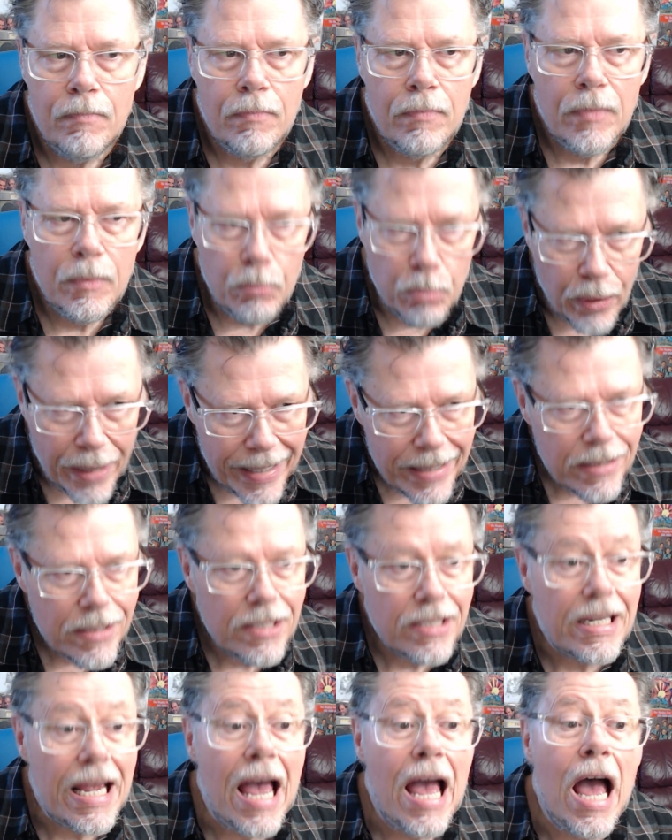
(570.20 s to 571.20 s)

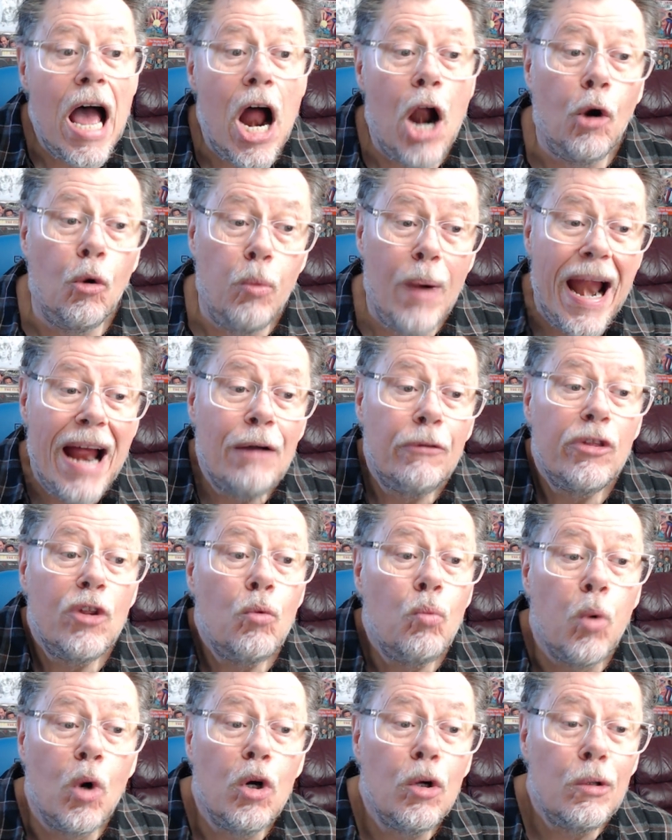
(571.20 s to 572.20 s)
Prince, Around the
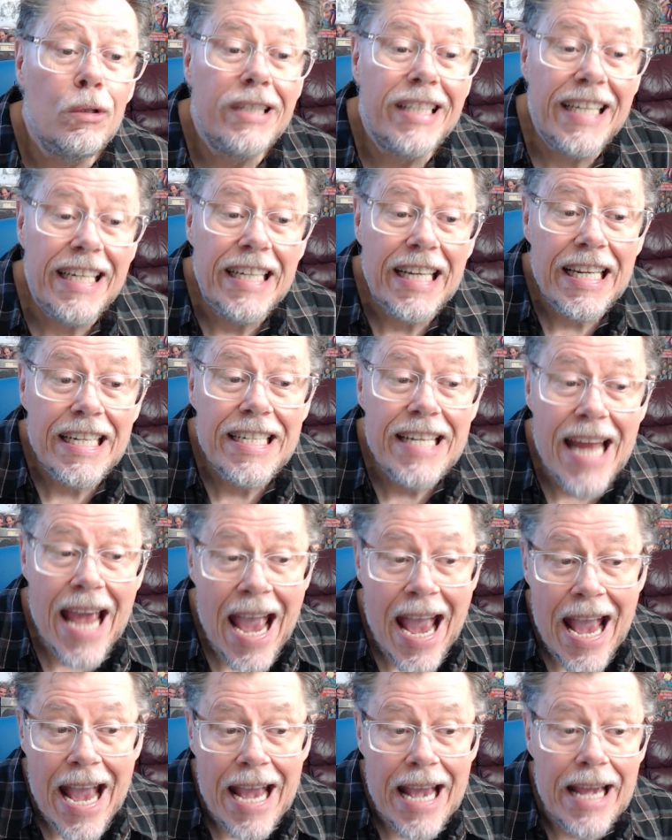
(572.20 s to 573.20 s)
World in a
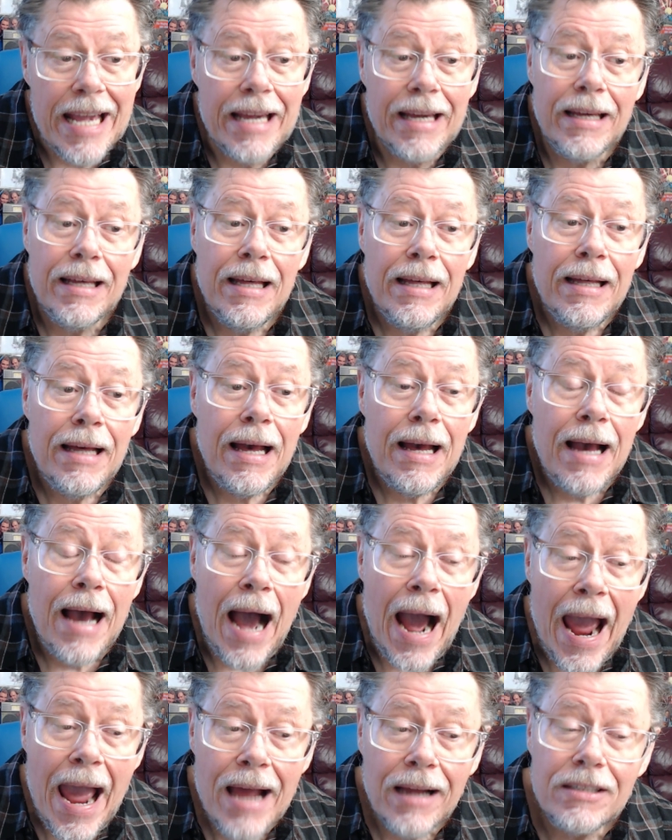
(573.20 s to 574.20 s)
Day.
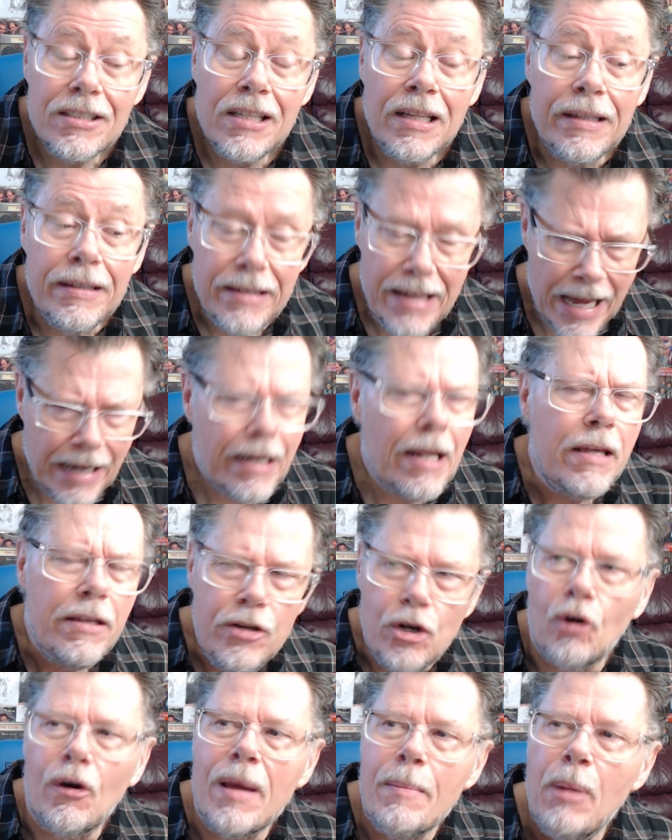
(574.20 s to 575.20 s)
I
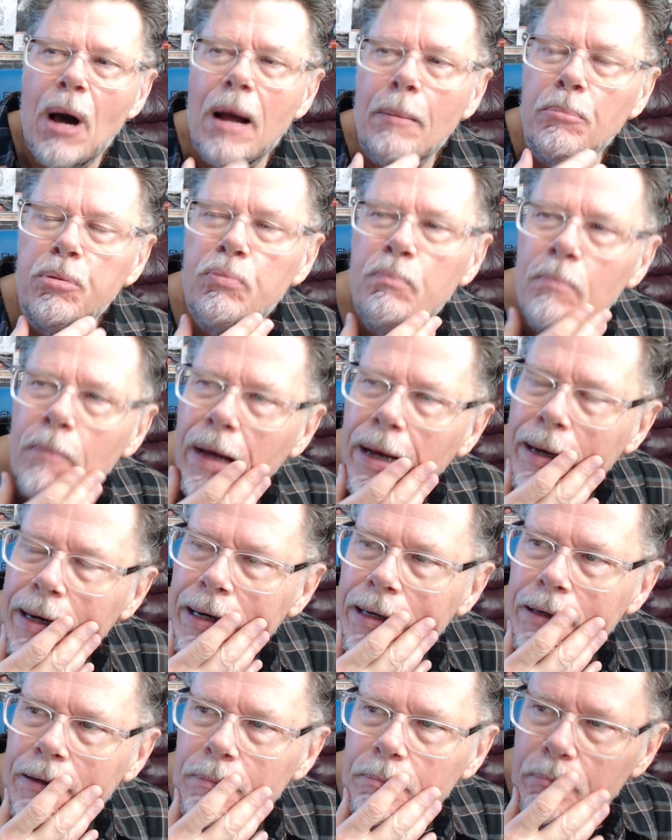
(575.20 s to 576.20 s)
bought
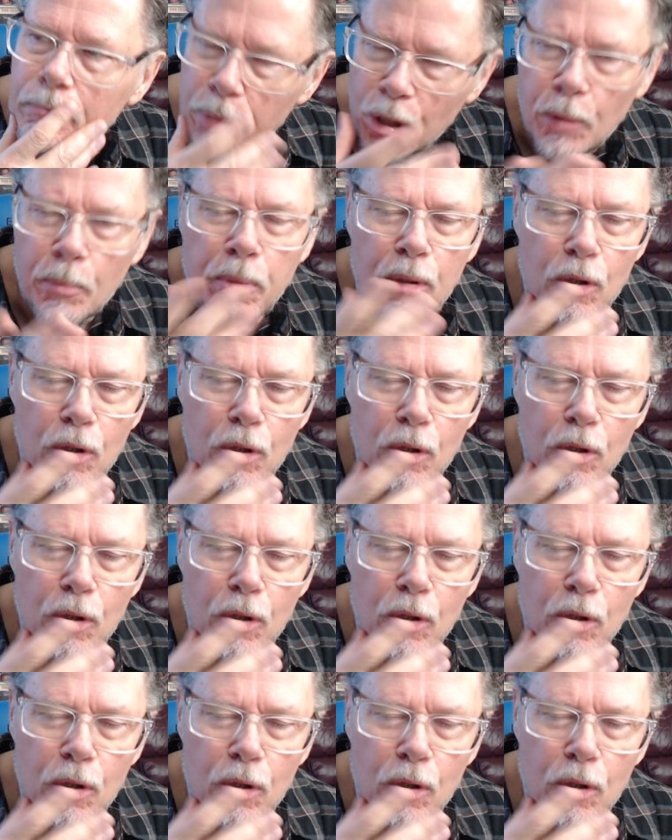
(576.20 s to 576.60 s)
Purple